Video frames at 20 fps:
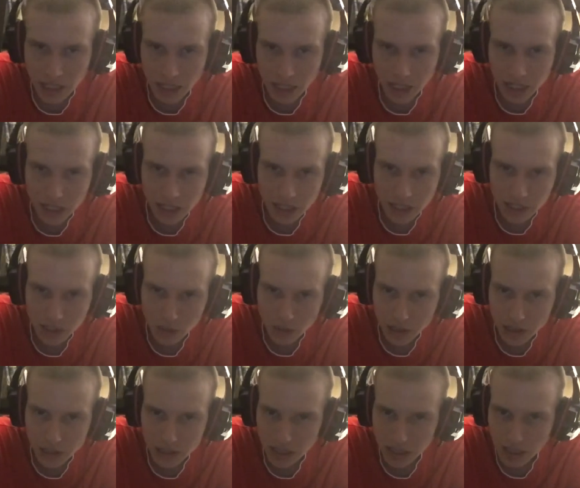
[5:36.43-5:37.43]
And then the
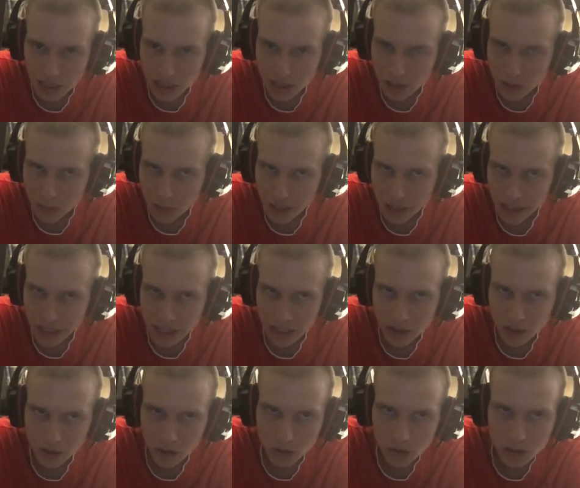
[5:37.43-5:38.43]
Twins get Kenta Maeda,
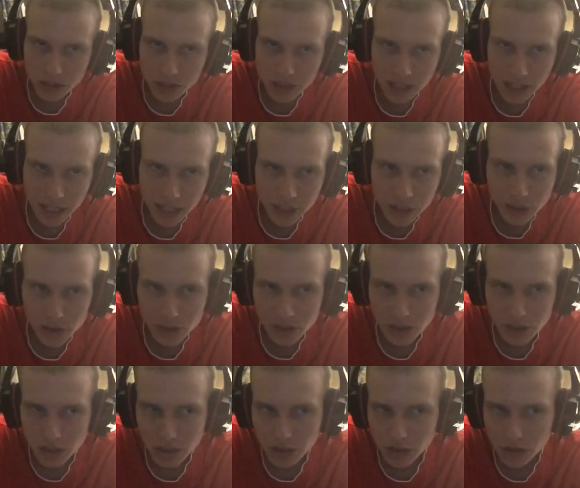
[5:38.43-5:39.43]
who was a Dodgers,
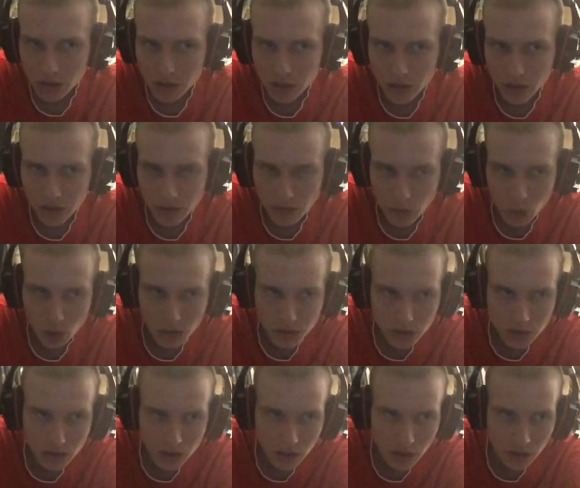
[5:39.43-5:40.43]
usually their fourth
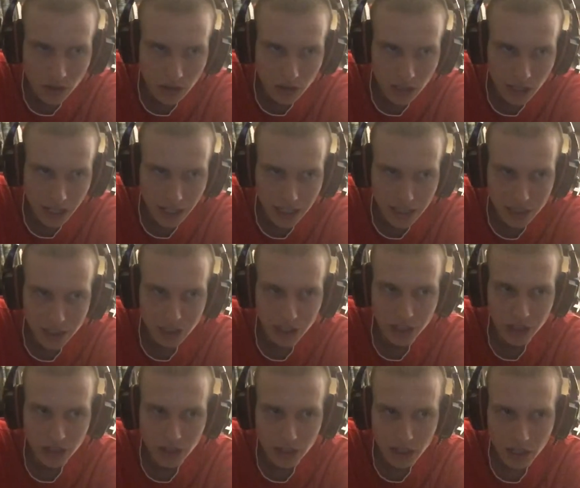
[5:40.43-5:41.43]
starter last
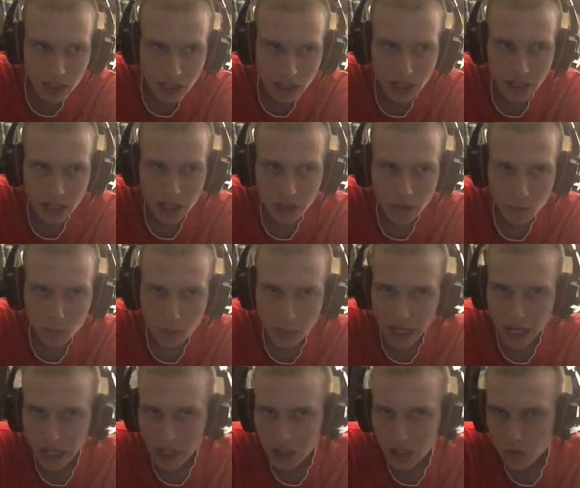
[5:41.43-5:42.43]
year.
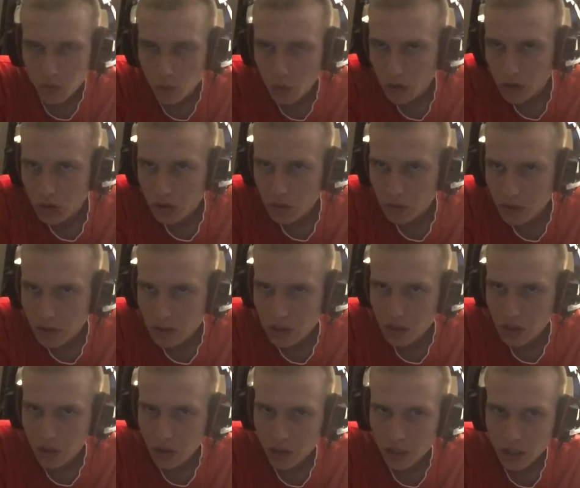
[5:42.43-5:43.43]
Back and forth between
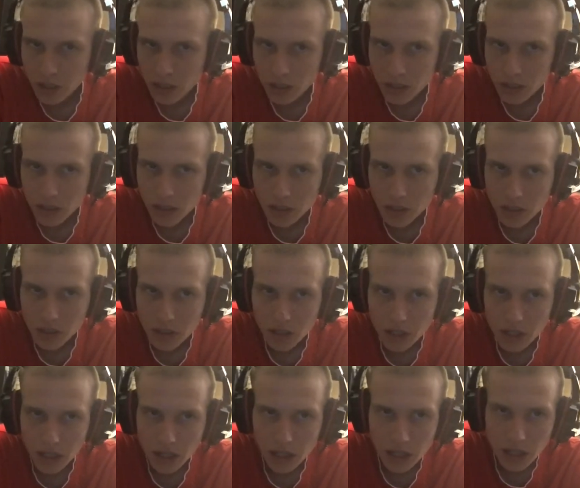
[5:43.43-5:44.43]
starting and
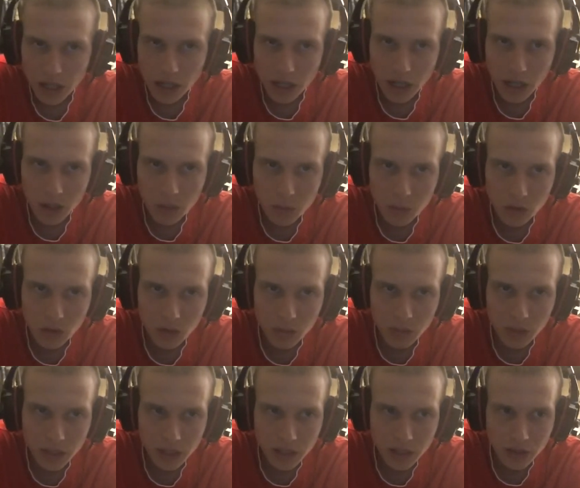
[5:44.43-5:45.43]

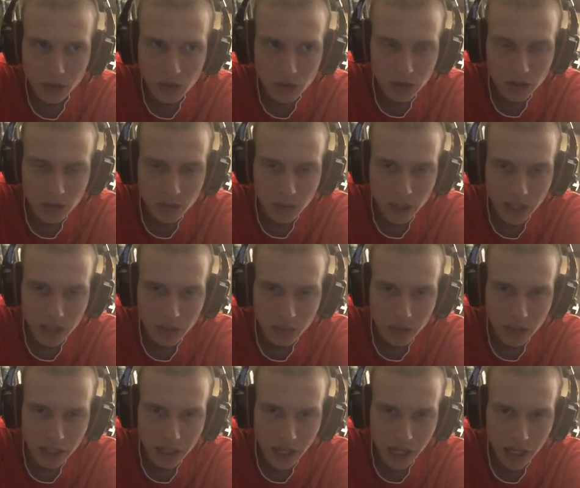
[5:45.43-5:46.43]
bullpen, usually by the
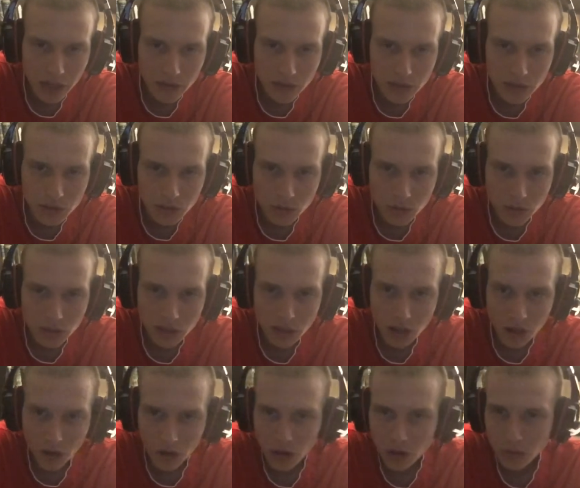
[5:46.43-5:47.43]
playoffs. Is really a
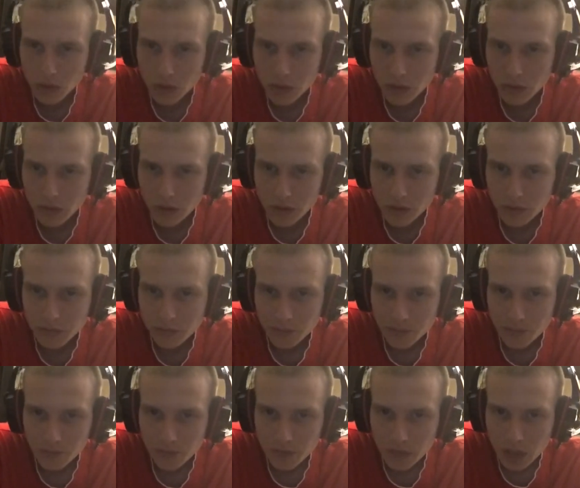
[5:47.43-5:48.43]
long reliever
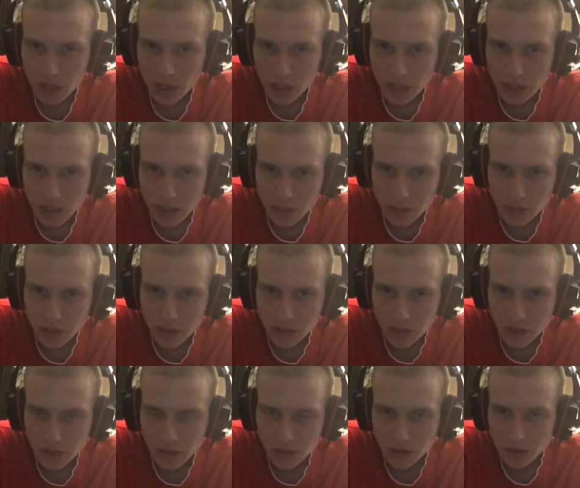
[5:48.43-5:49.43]
type pitcher.
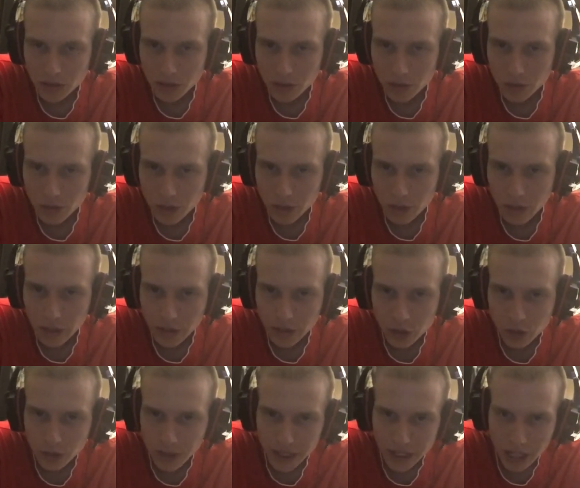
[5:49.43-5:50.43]
So this is a three-way
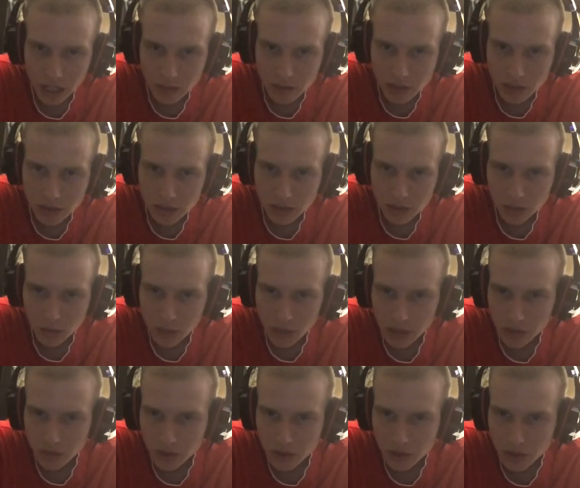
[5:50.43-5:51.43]
trade, obviously, who
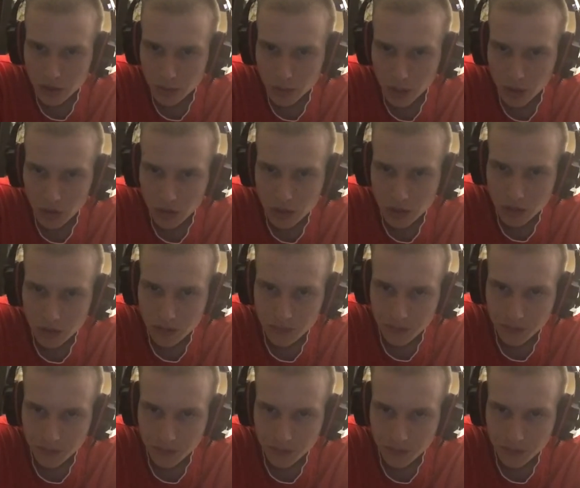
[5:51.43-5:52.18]
benefits the most.